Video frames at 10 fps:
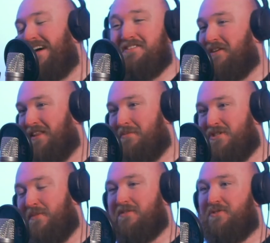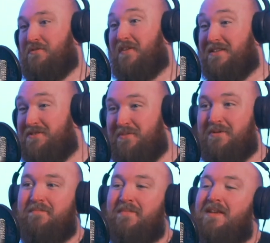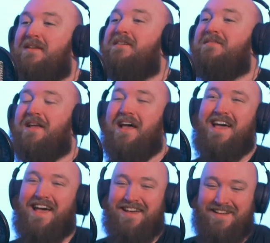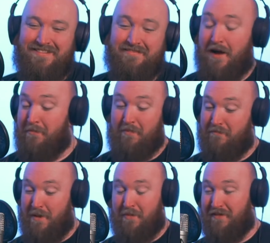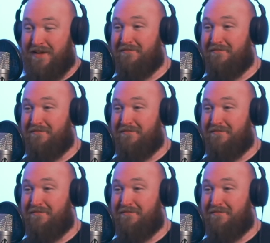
I don't know that much about Tool fans, but no, I'm, I'm a well, fan.